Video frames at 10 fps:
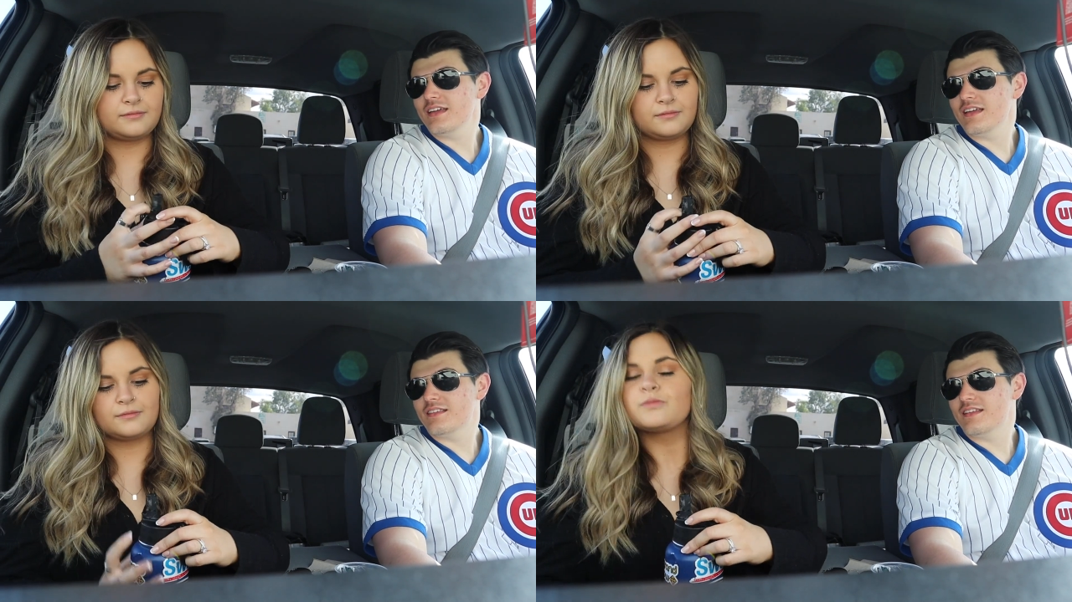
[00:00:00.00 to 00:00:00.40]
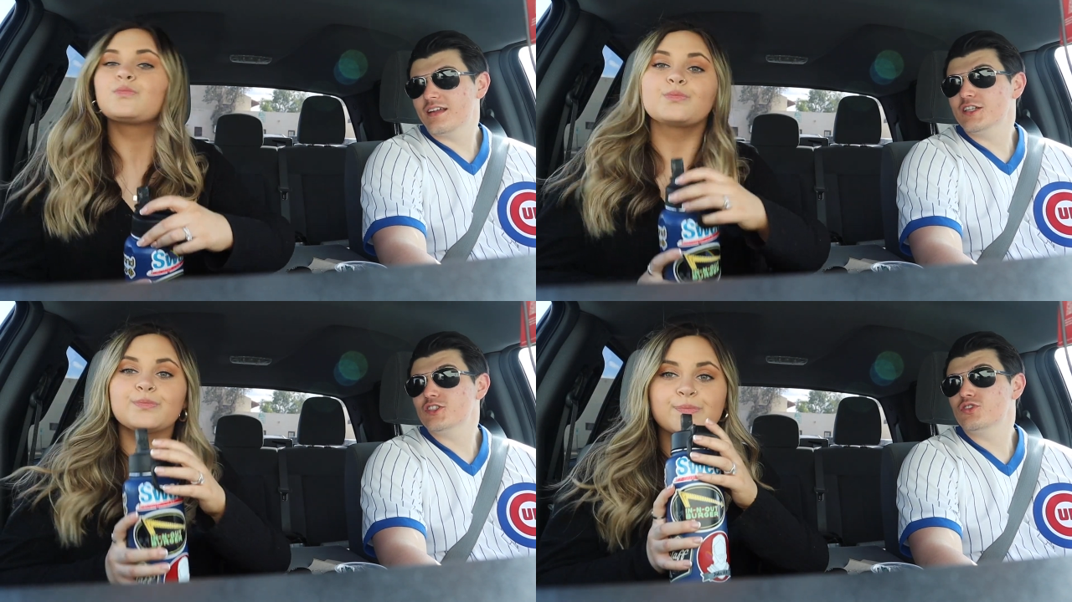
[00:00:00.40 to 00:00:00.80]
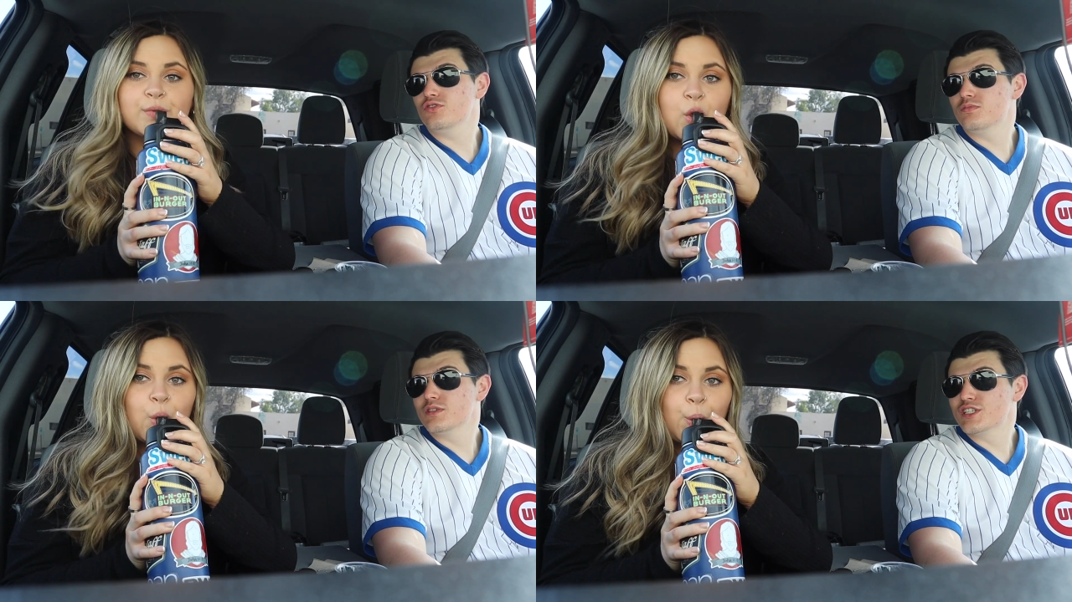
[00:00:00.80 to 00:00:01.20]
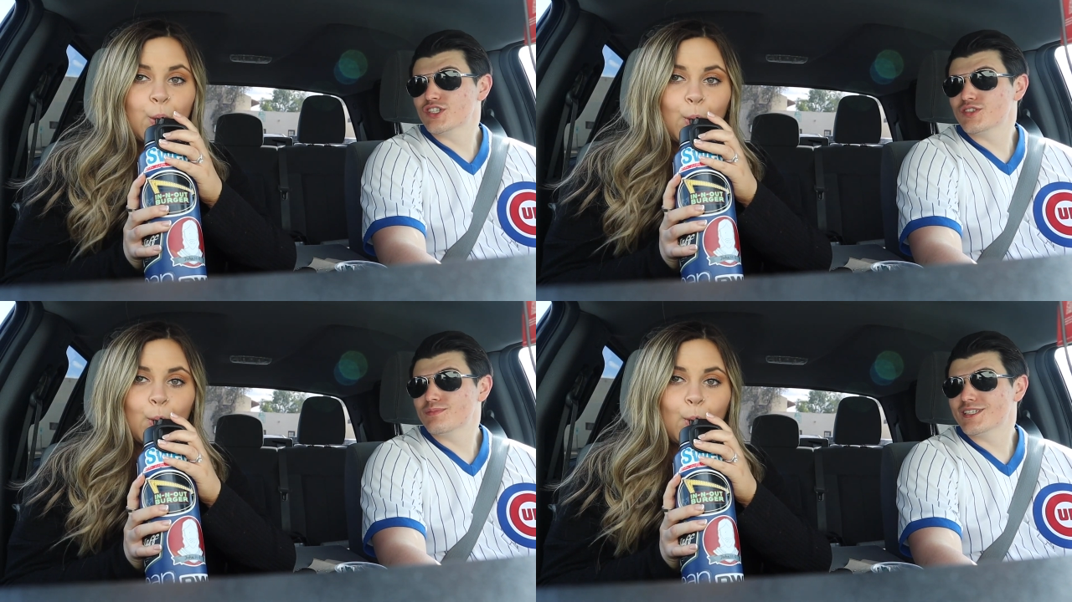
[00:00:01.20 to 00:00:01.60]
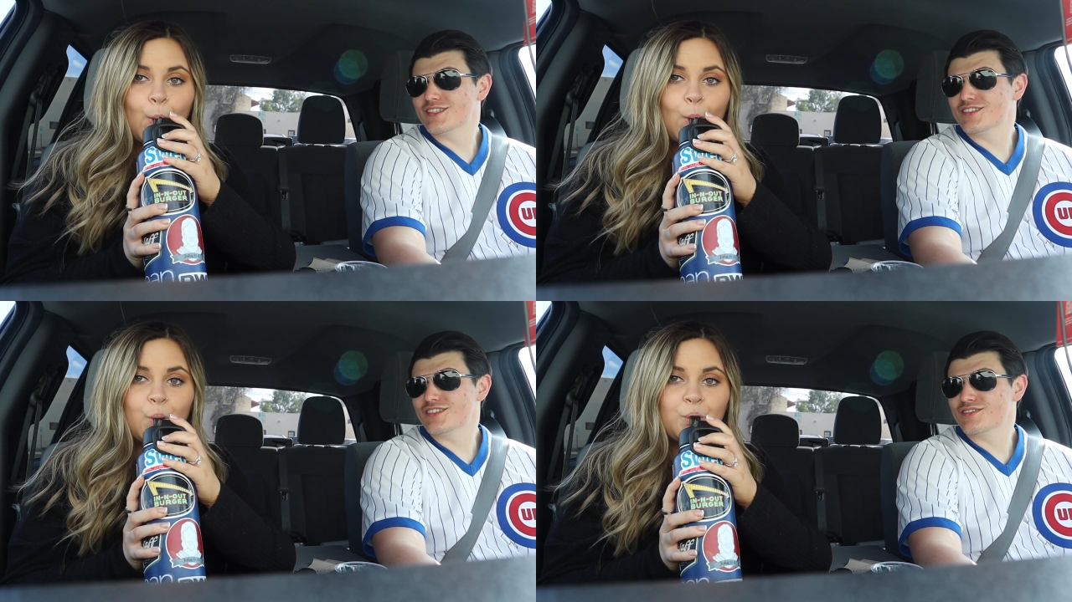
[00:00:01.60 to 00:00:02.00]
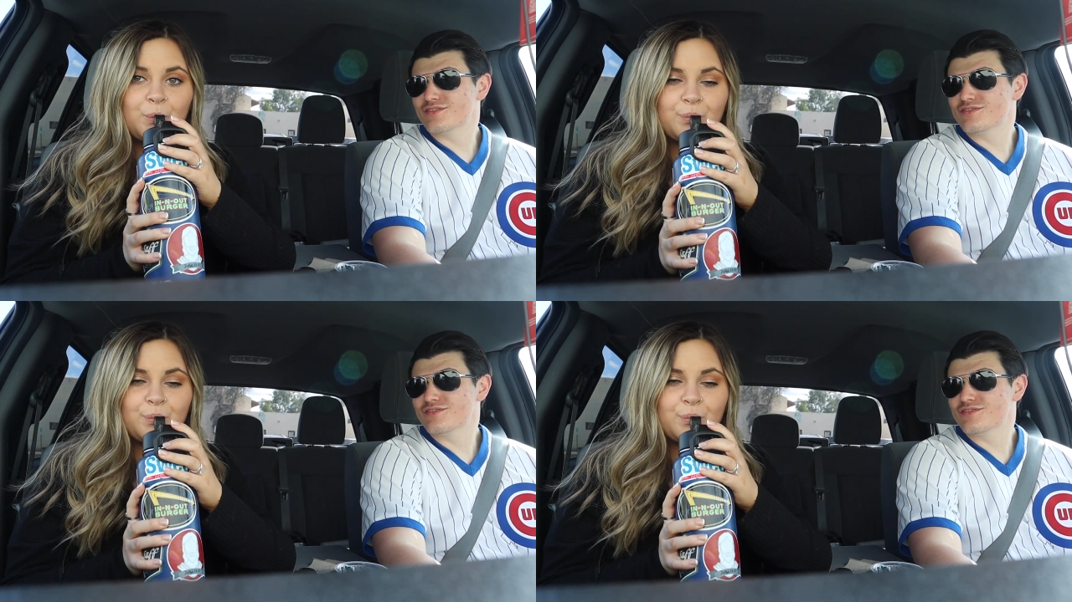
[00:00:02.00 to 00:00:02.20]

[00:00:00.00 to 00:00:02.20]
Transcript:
Speaker 1: it's not super expensive.